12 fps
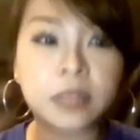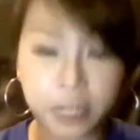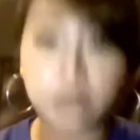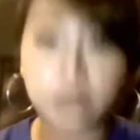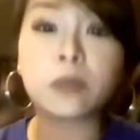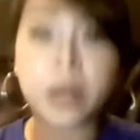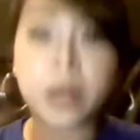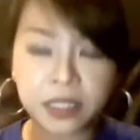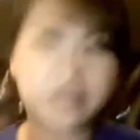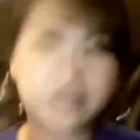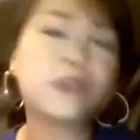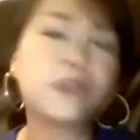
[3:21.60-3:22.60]
Jungle
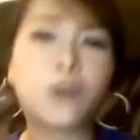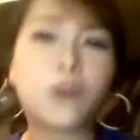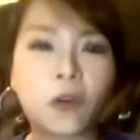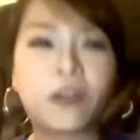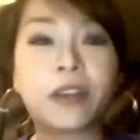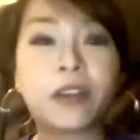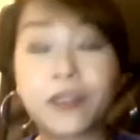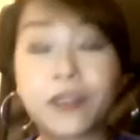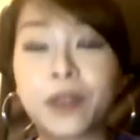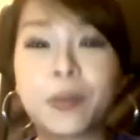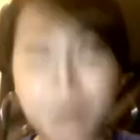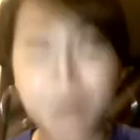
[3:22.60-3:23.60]
bashing for very,
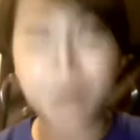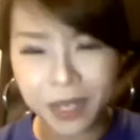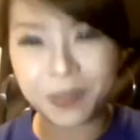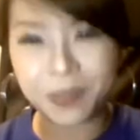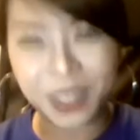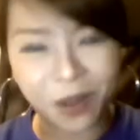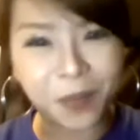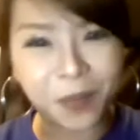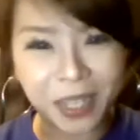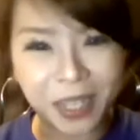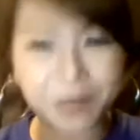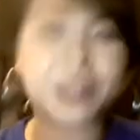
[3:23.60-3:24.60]
very big peacock
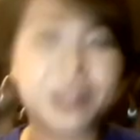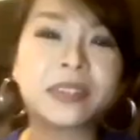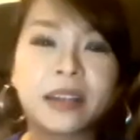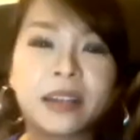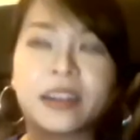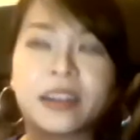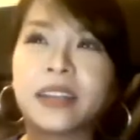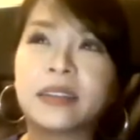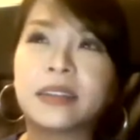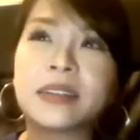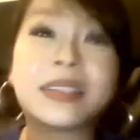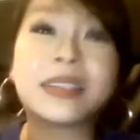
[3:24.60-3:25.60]
bass because they are mm. in the
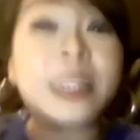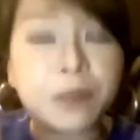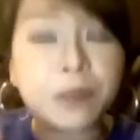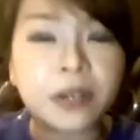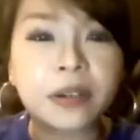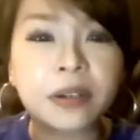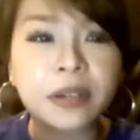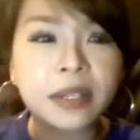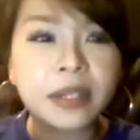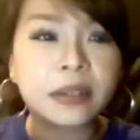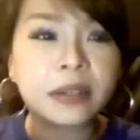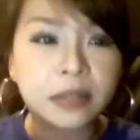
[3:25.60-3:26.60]
mm. deeper,
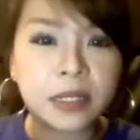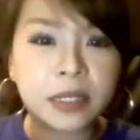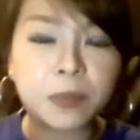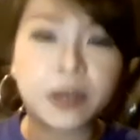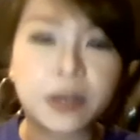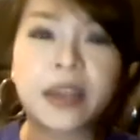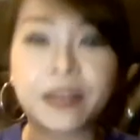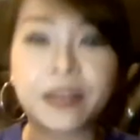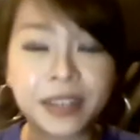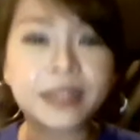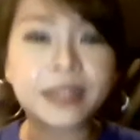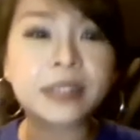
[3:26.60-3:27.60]
deeper
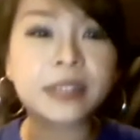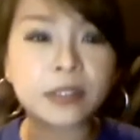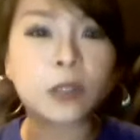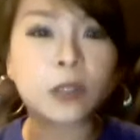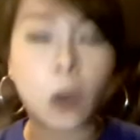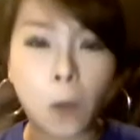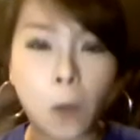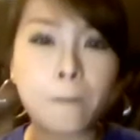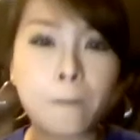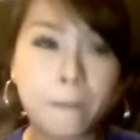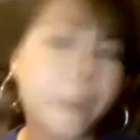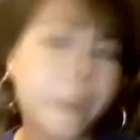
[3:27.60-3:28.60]
areas. So,
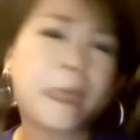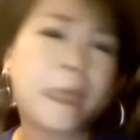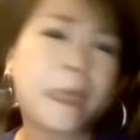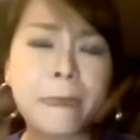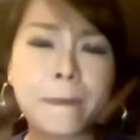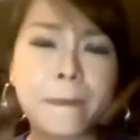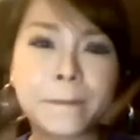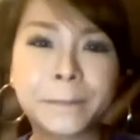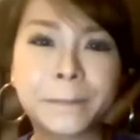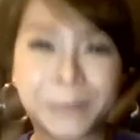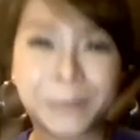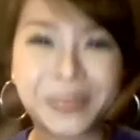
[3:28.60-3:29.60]
mm. Mm,
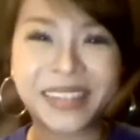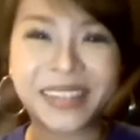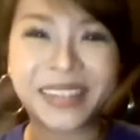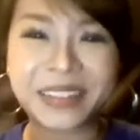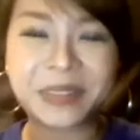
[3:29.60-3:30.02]
yes.